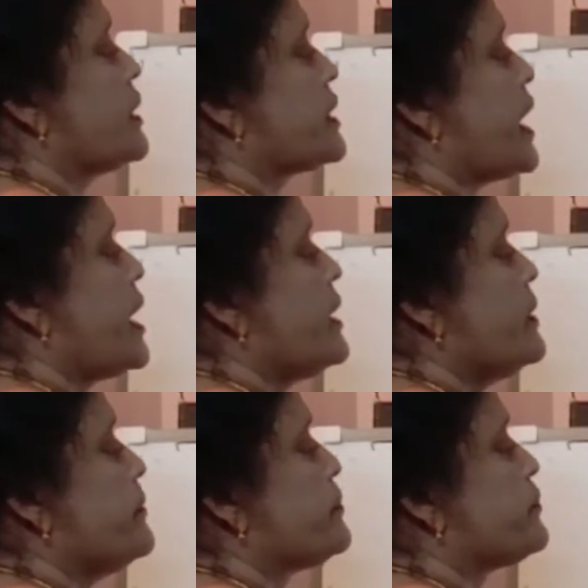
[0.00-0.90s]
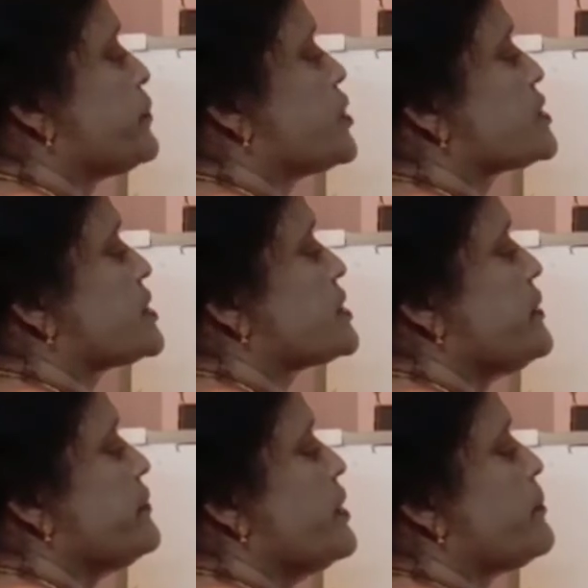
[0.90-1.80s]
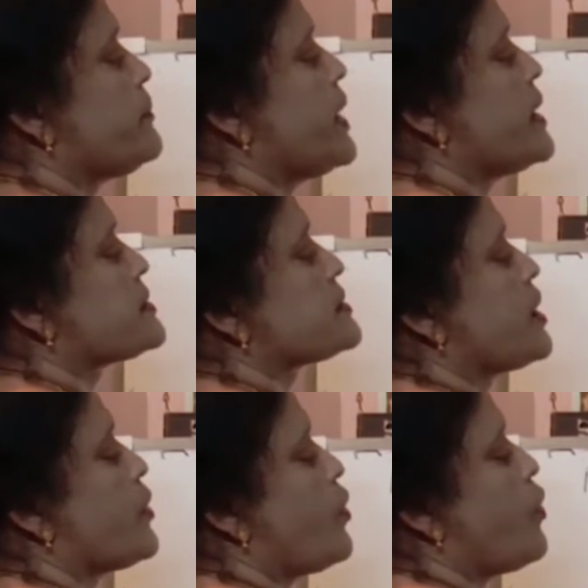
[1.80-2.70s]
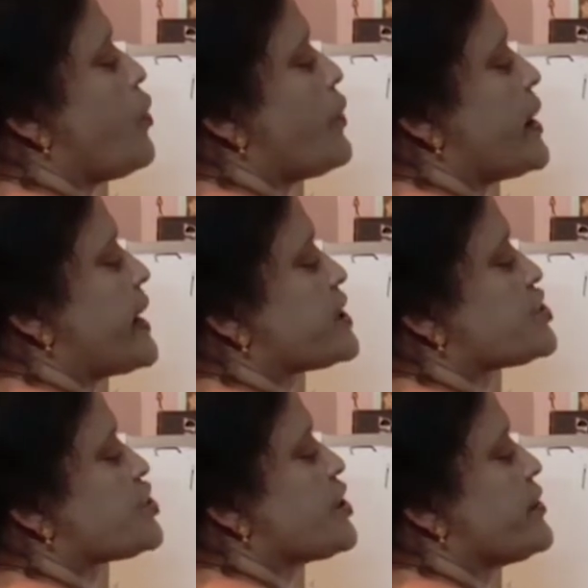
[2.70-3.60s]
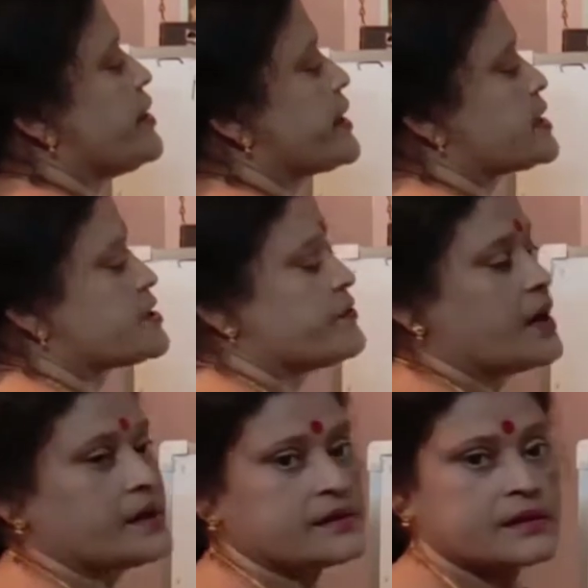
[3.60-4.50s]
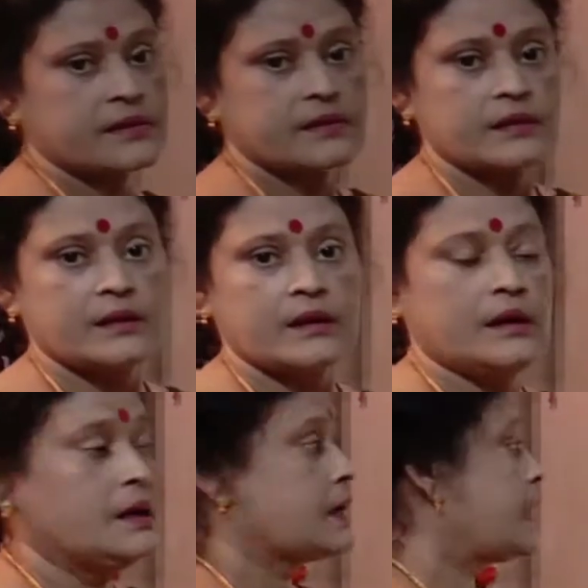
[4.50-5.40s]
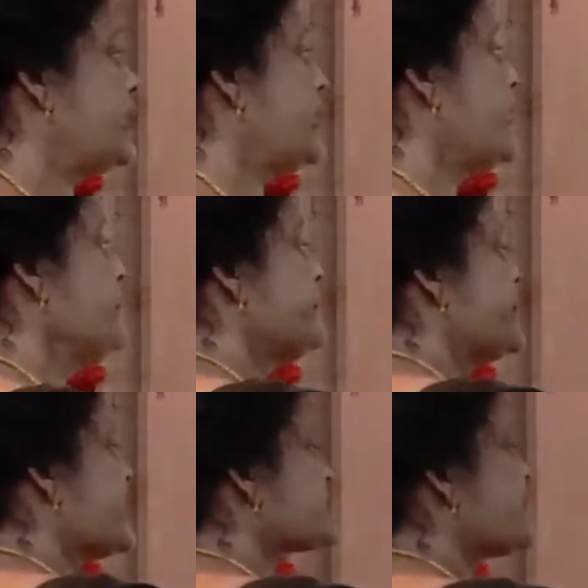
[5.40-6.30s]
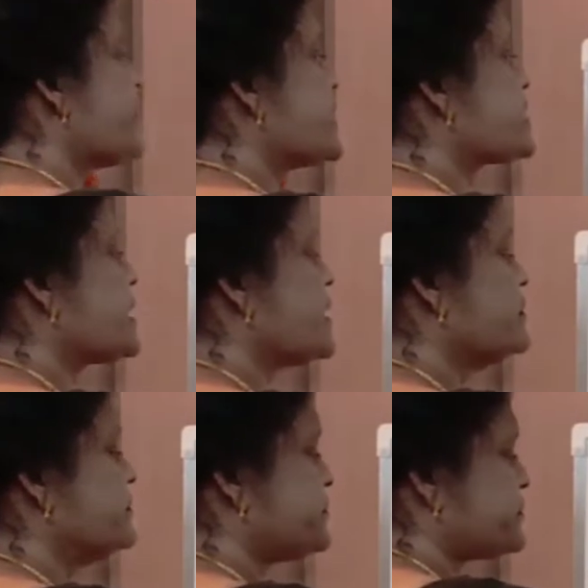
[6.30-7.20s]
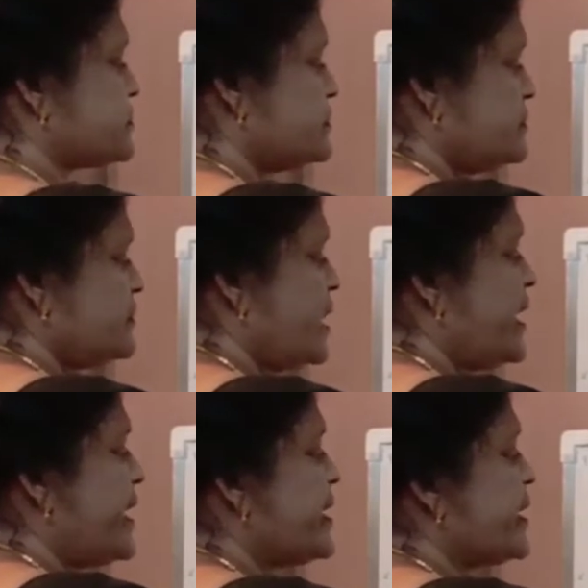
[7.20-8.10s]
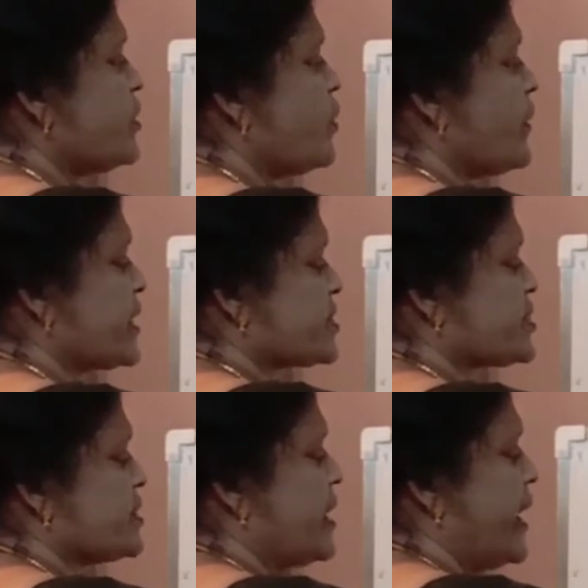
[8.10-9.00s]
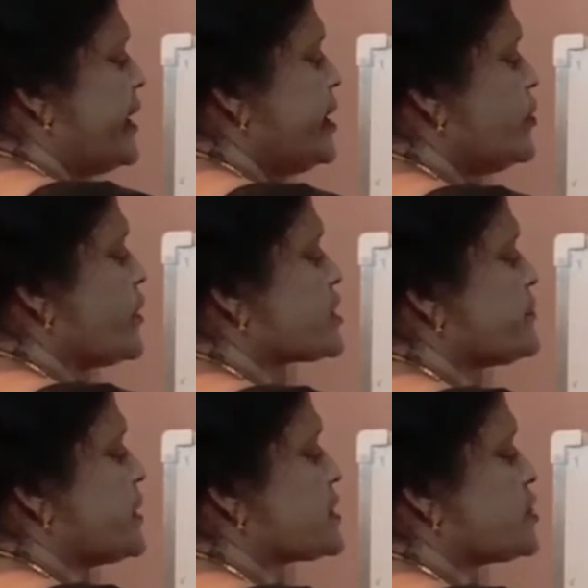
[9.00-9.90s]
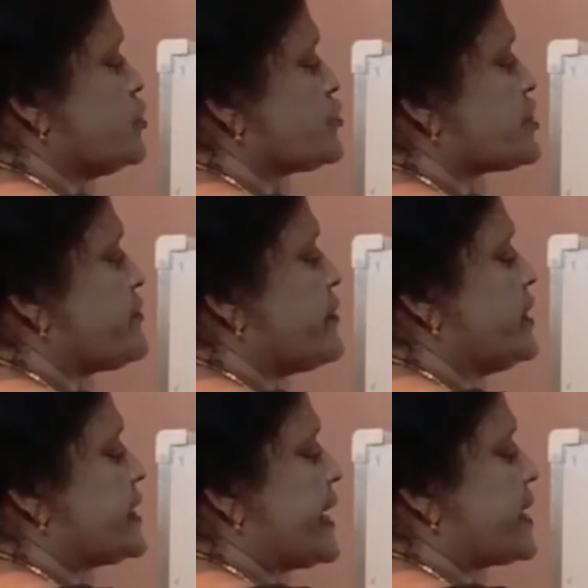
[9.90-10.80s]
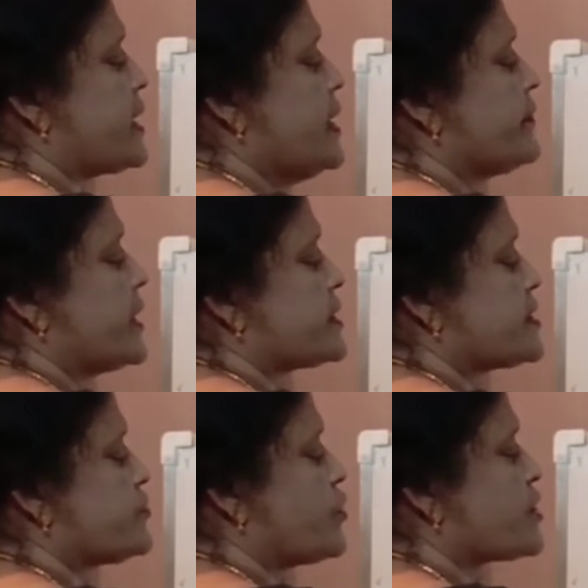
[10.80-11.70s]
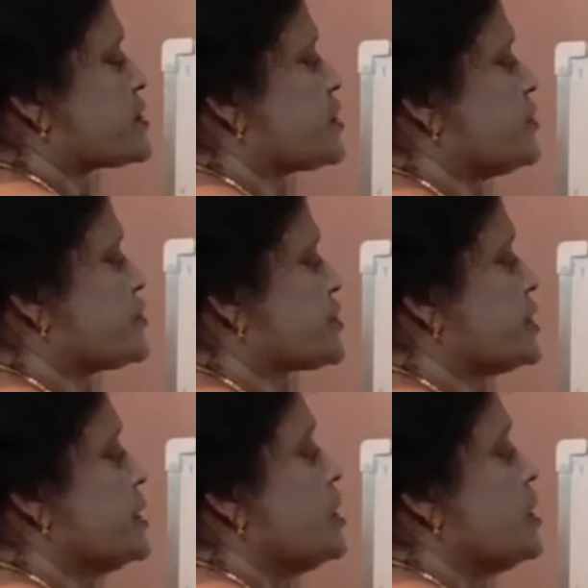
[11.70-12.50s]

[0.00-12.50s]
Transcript: K positive plus OH negative ions. Clear? Next, if I say NaOH. NaOH plus solution we will take, that is water solution.